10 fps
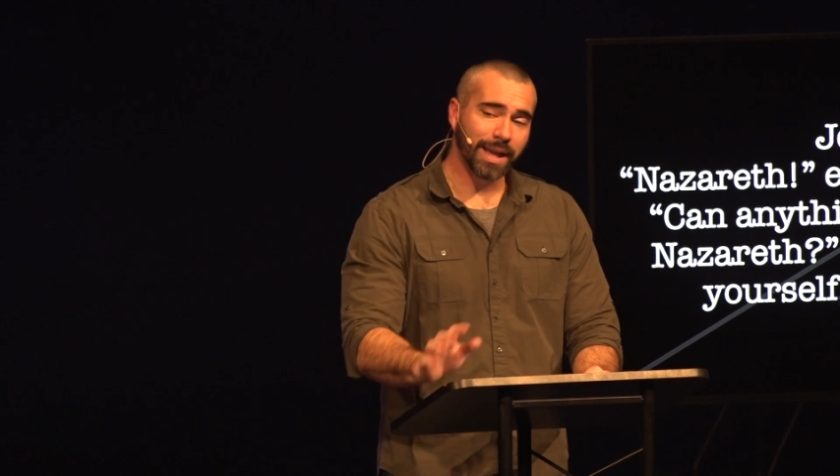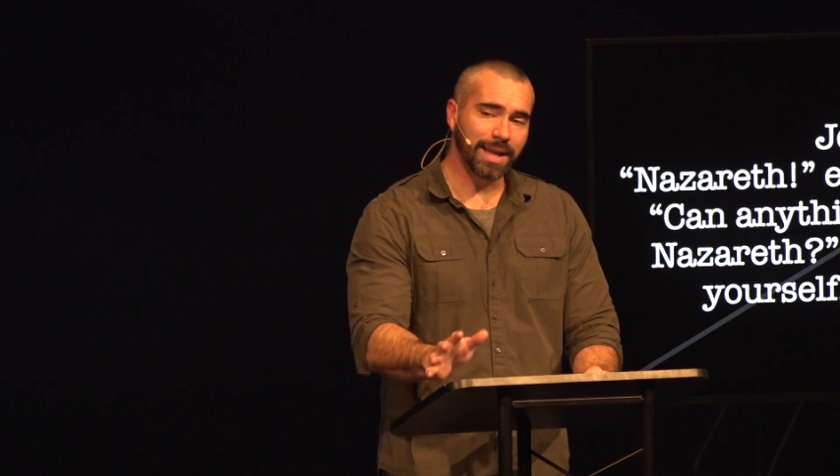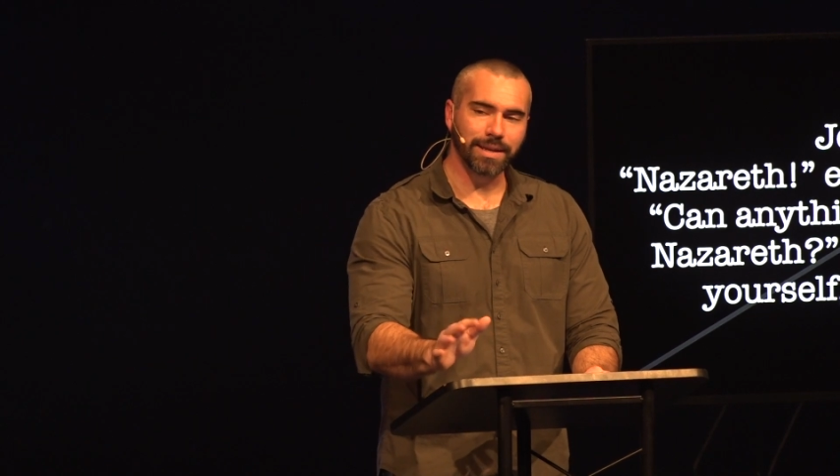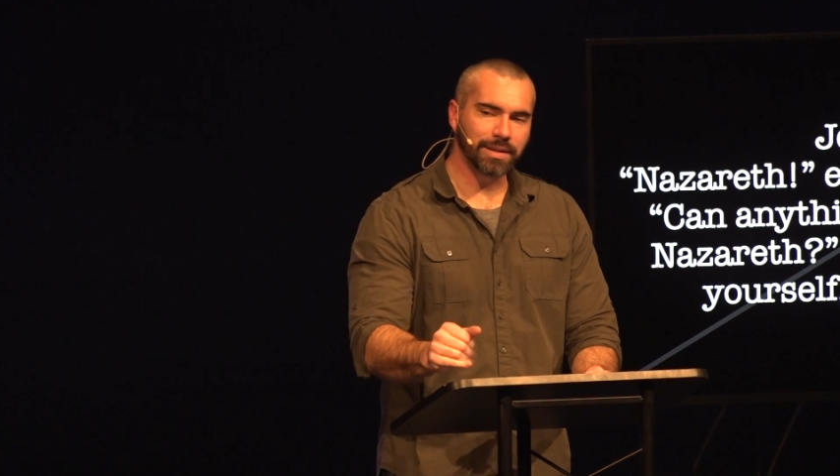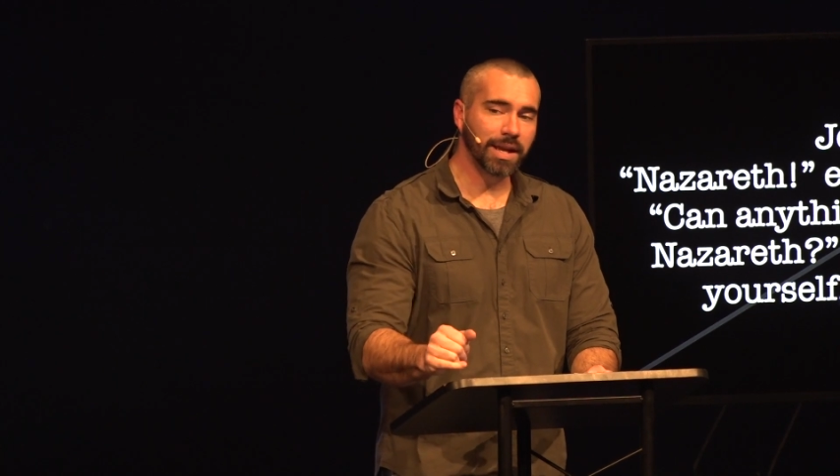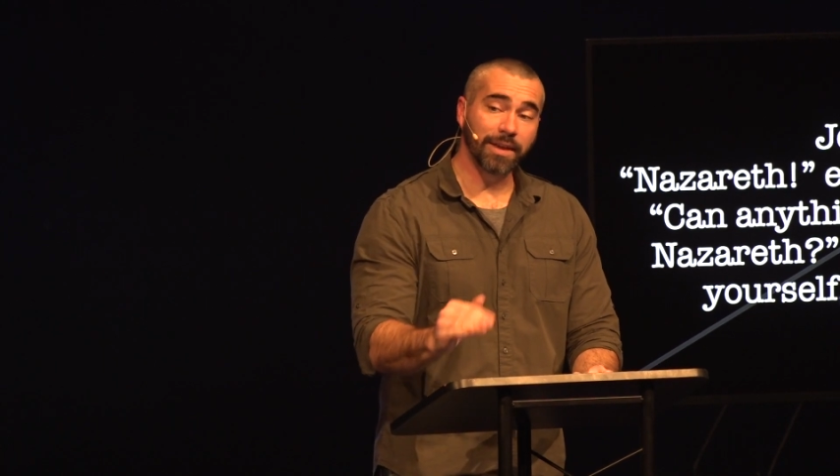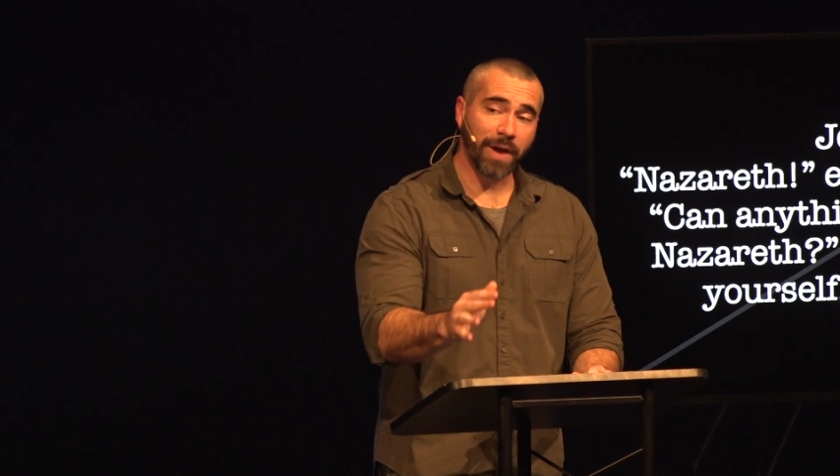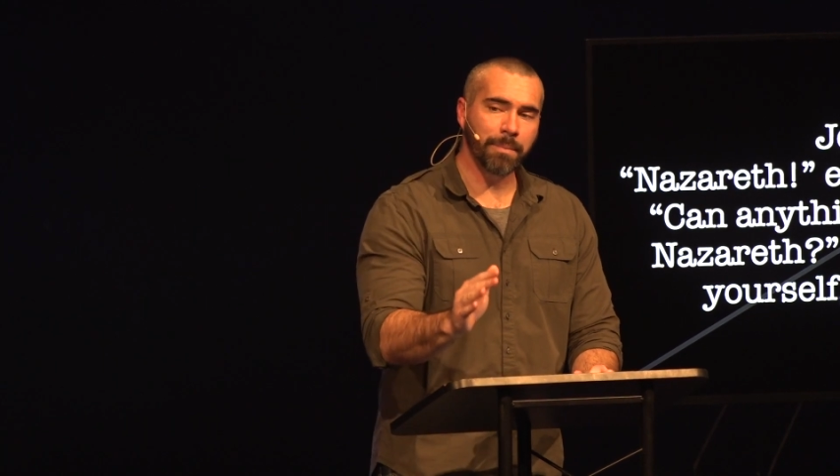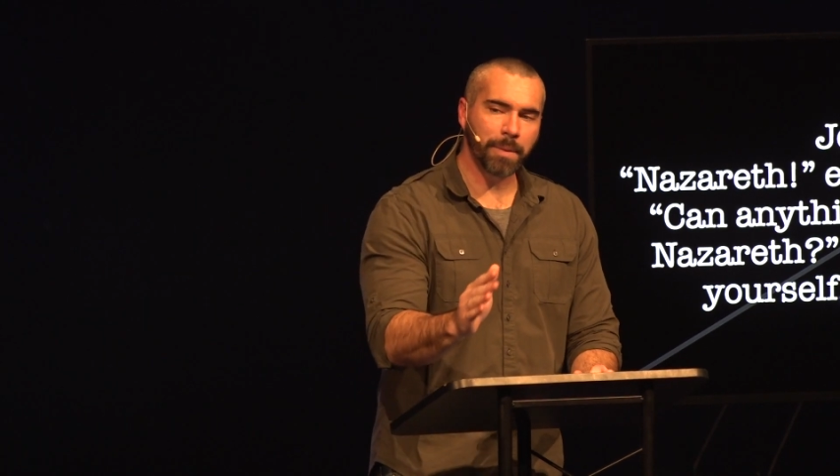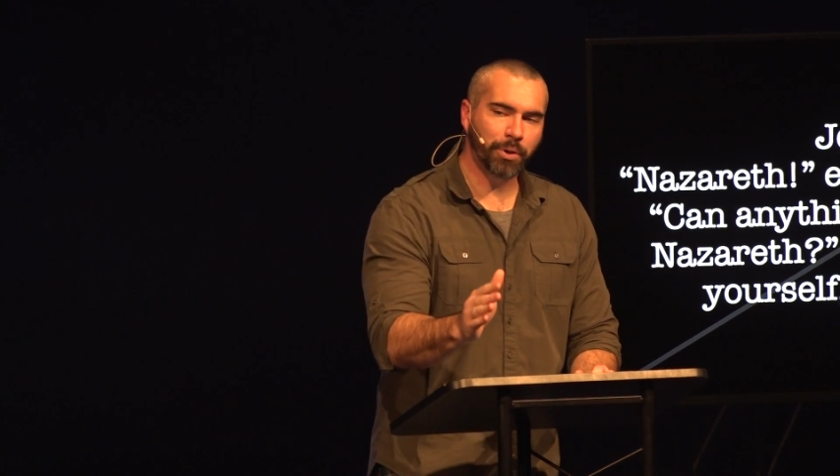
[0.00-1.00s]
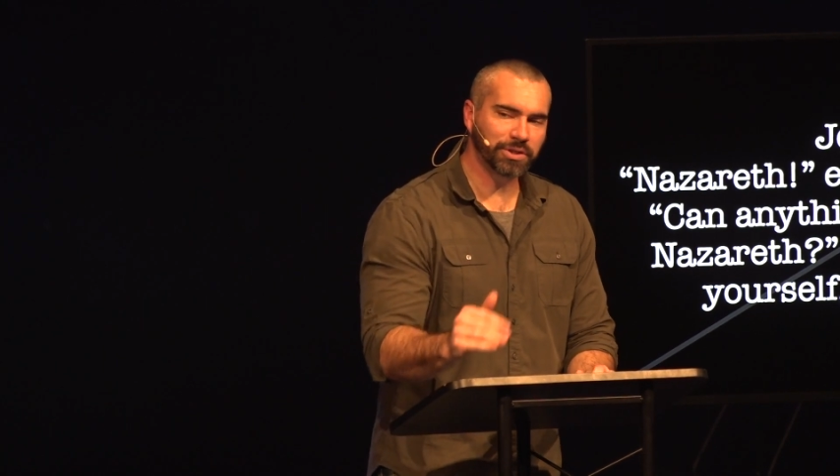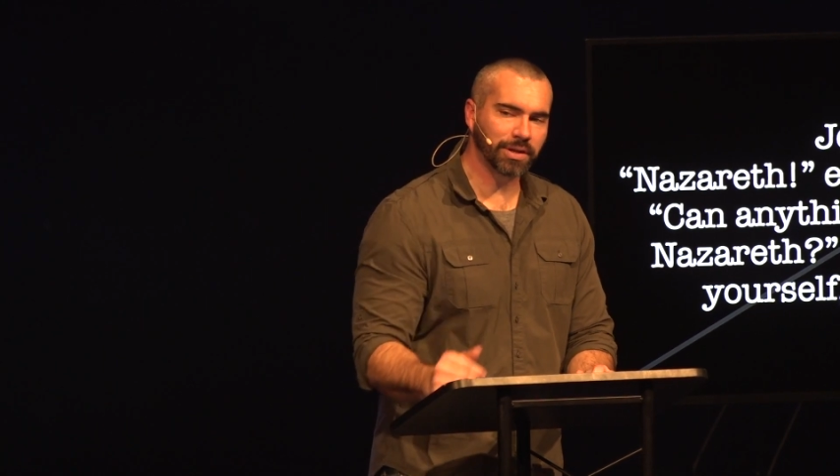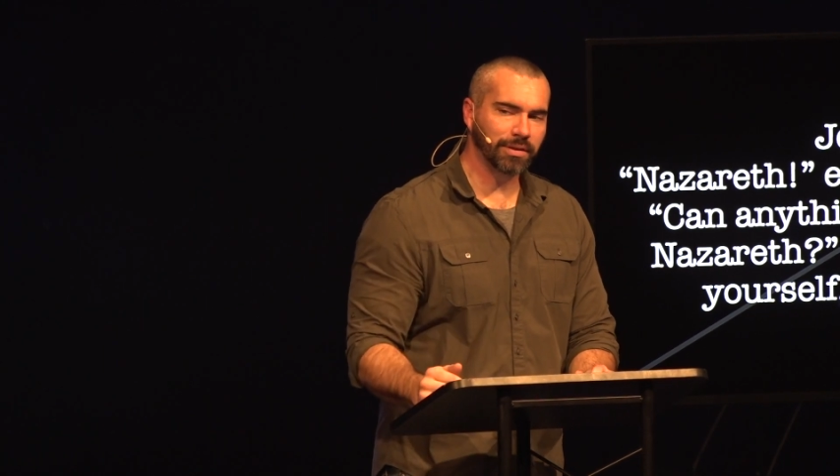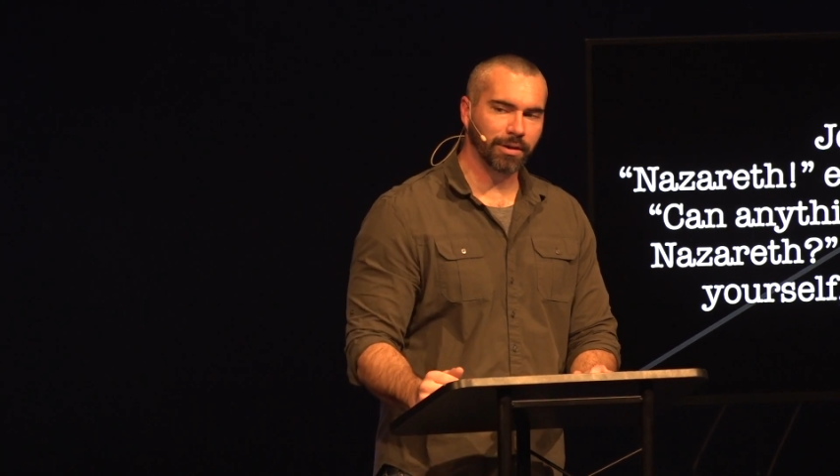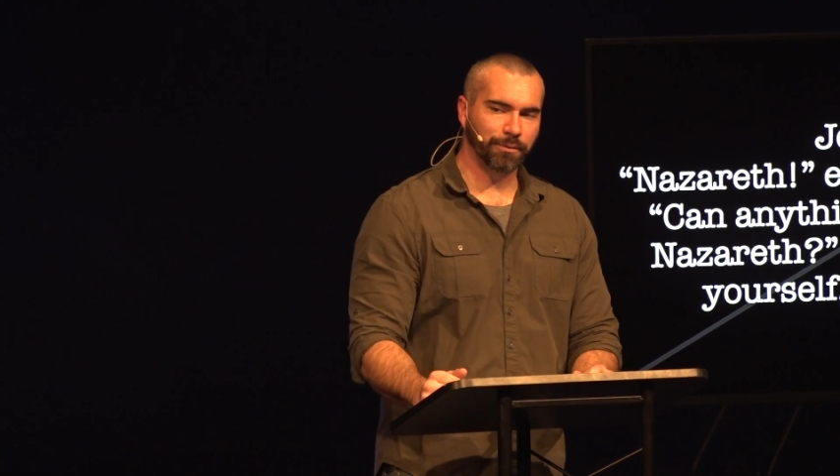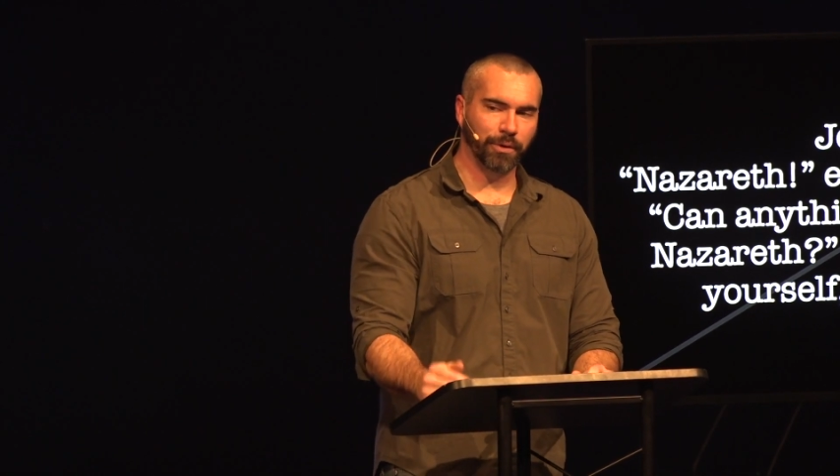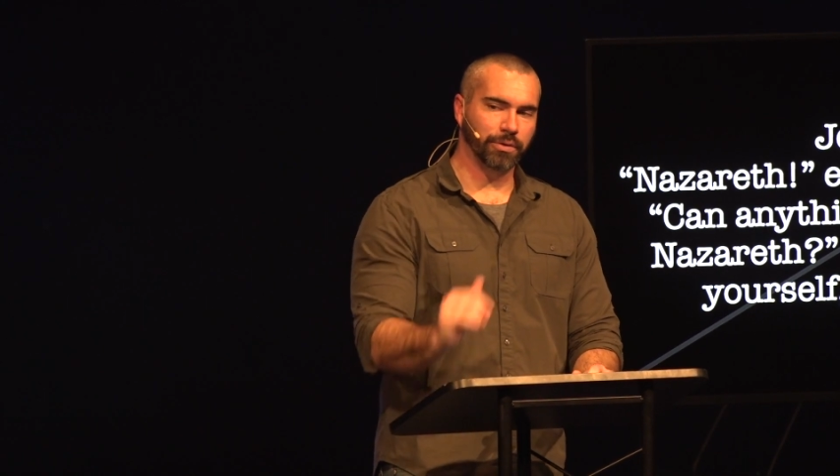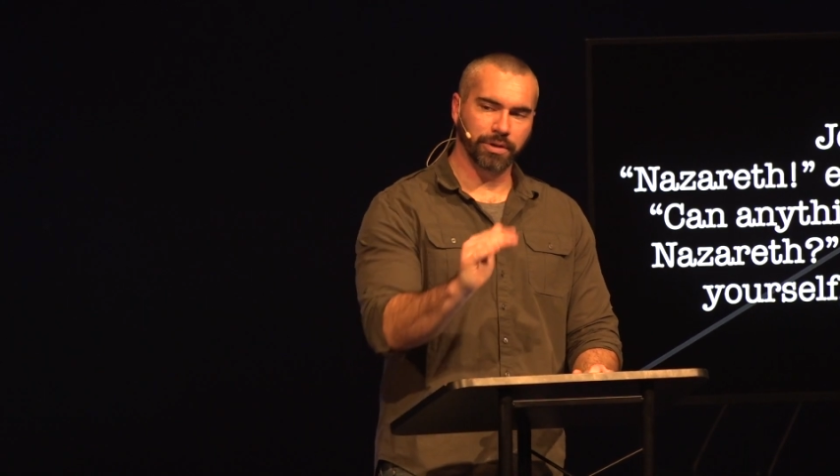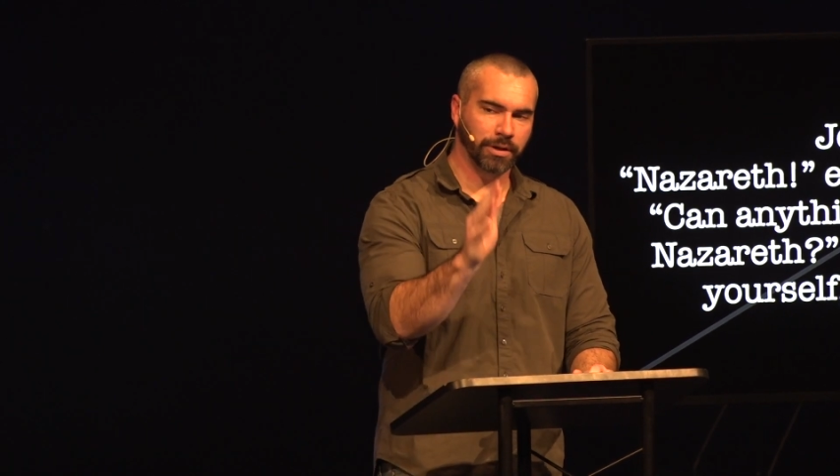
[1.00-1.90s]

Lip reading: And if I may push it a little further,